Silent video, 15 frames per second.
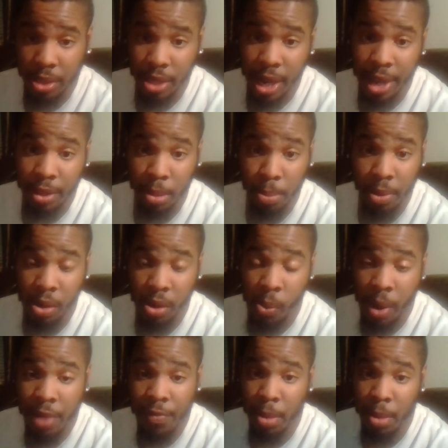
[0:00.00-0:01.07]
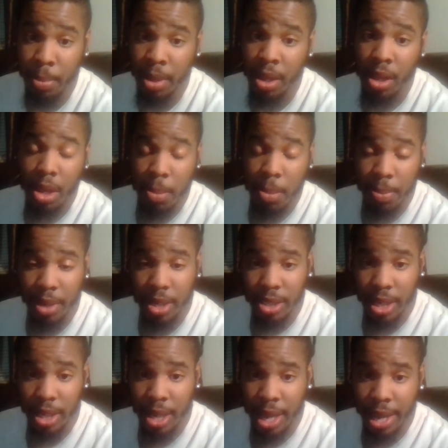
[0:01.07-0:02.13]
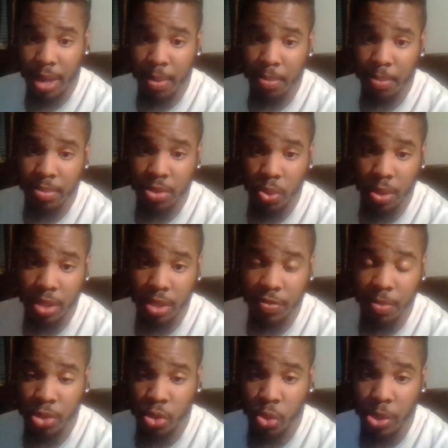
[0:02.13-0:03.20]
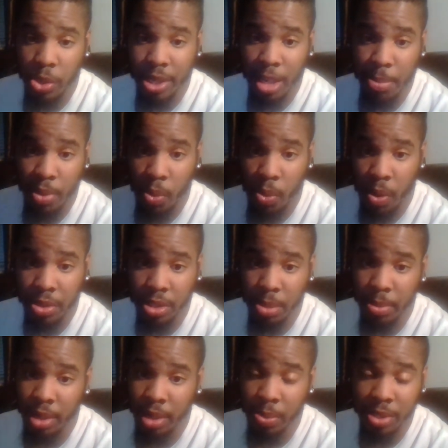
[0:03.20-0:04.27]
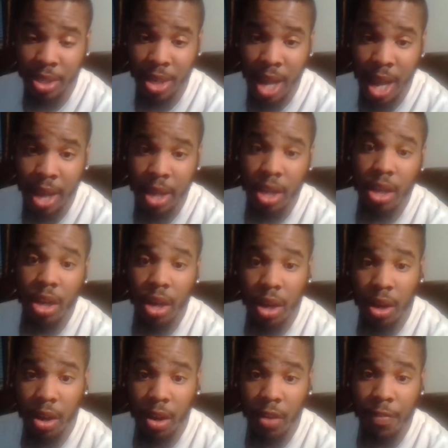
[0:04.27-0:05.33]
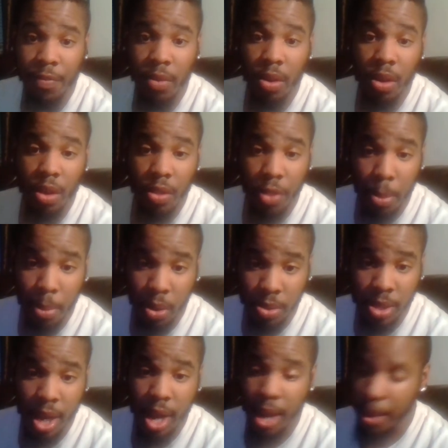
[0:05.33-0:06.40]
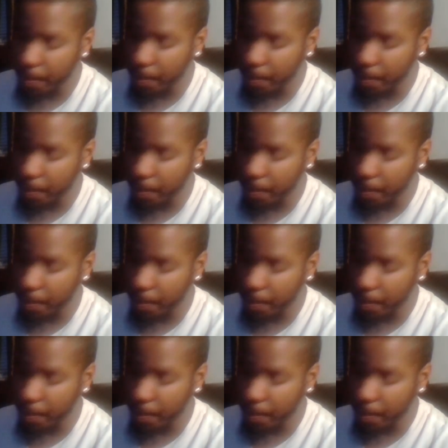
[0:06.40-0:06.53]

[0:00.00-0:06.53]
I had to break away from it because it came to us from Druid demon worship, and it was not of the Most High.